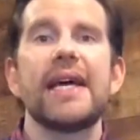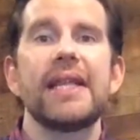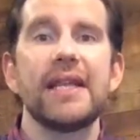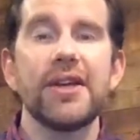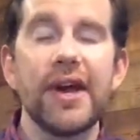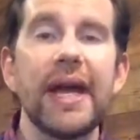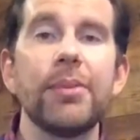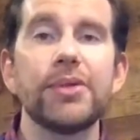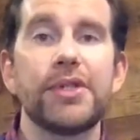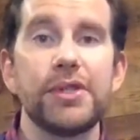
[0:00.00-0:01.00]
that they're
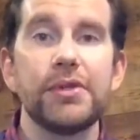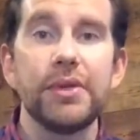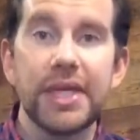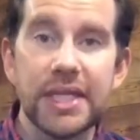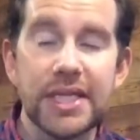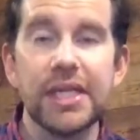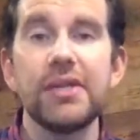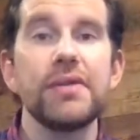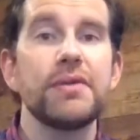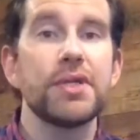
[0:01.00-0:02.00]
able to
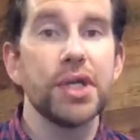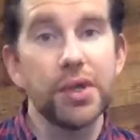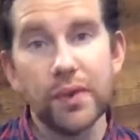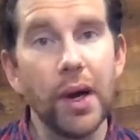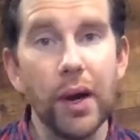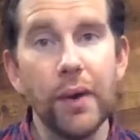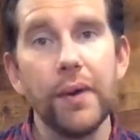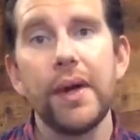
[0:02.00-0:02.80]
continue to grow.